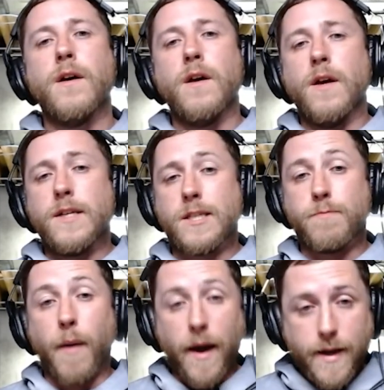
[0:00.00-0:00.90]

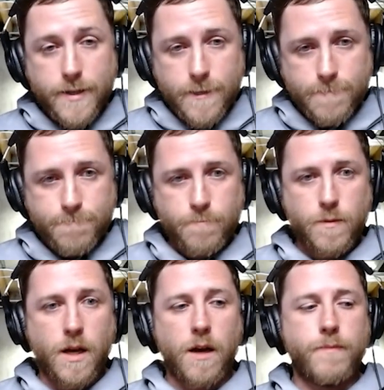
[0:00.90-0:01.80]
spiked
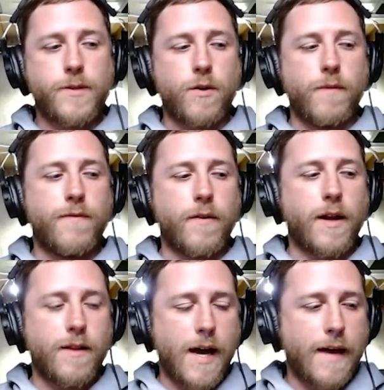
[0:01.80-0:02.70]
So I'm very
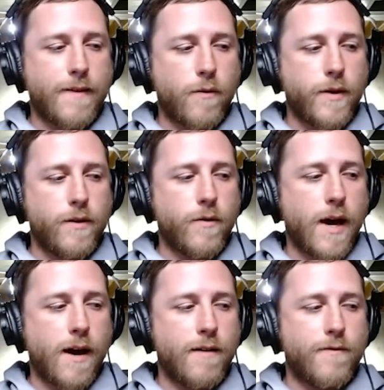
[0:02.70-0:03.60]
glad that we do
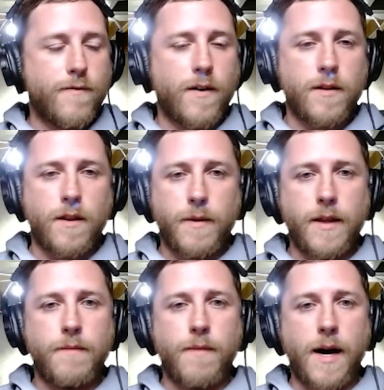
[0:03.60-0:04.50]
have
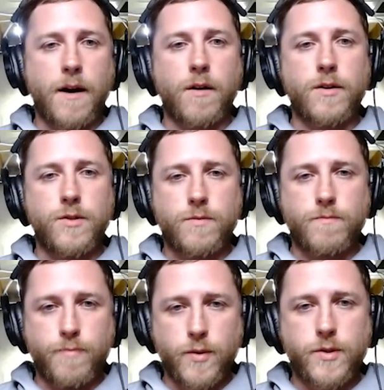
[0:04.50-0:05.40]
unlimited Monarch
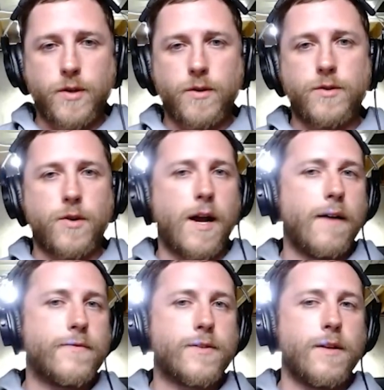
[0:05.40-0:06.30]
booster
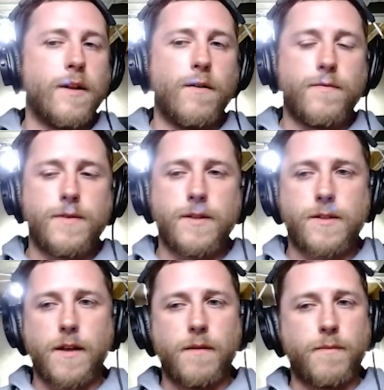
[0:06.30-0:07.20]
drafts, to
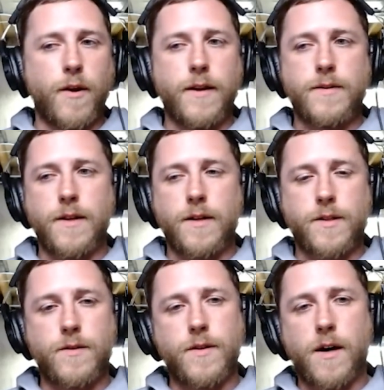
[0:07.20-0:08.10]
celebrate Dusk
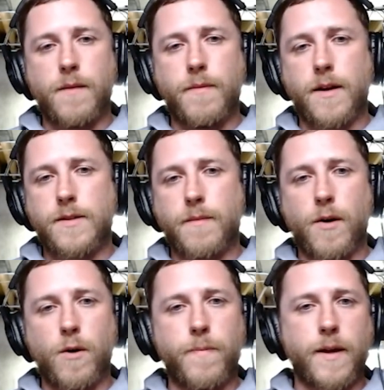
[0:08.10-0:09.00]
Till Dawn, because I'm
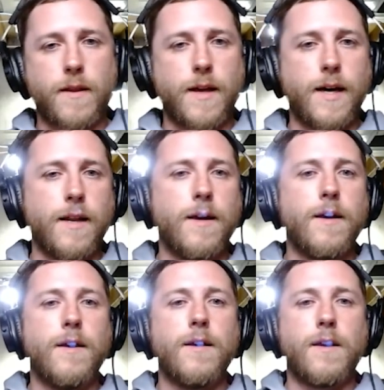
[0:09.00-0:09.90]
hoping that,
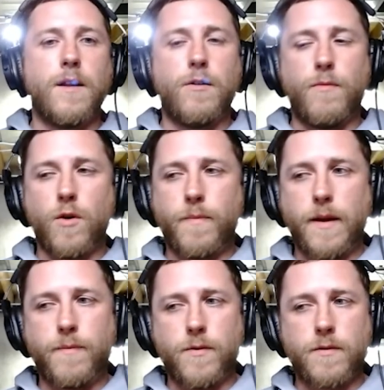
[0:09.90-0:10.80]
more
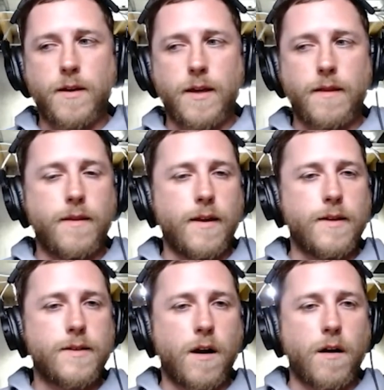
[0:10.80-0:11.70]
people get these
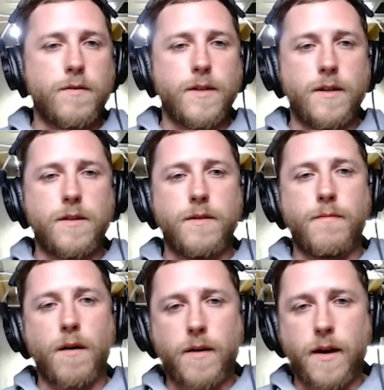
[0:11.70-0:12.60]
cards into the
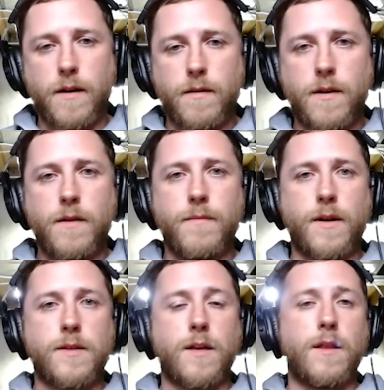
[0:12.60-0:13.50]
market.
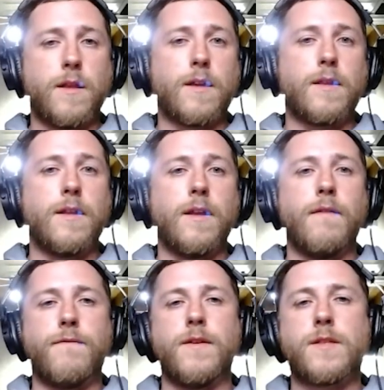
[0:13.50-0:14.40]
Because I think that
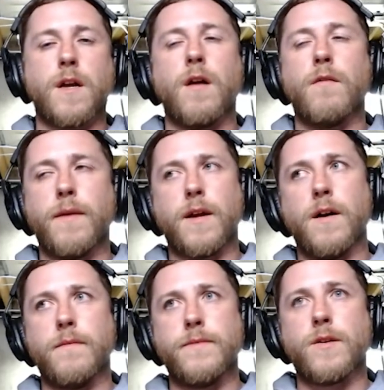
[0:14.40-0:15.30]
if this card
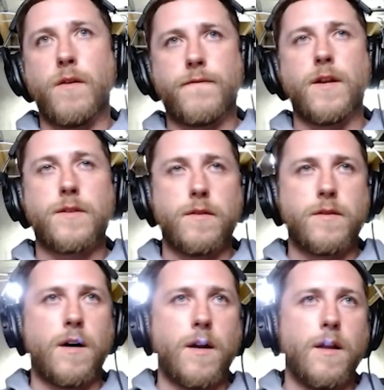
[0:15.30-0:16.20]
becomes, or if Dusk Till
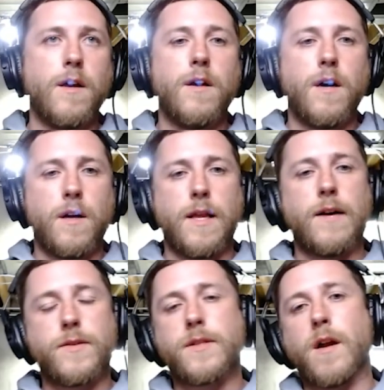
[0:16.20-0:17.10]
Dawn allows
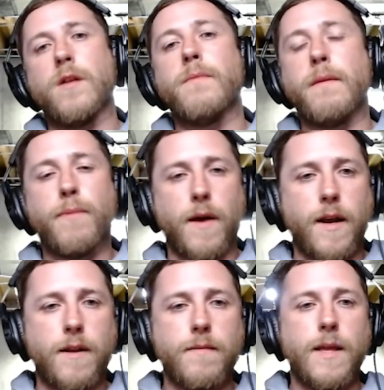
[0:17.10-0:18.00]
this card to be
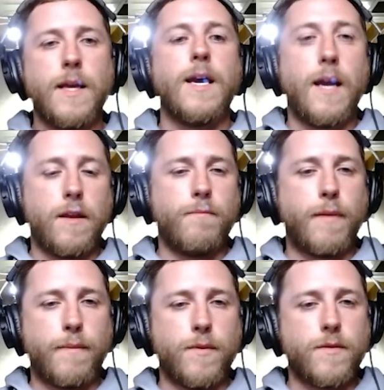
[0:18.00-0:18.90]
played, and
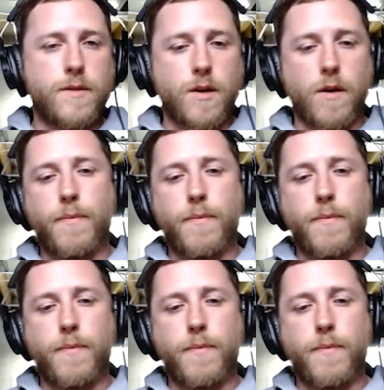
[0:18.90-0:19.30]
people start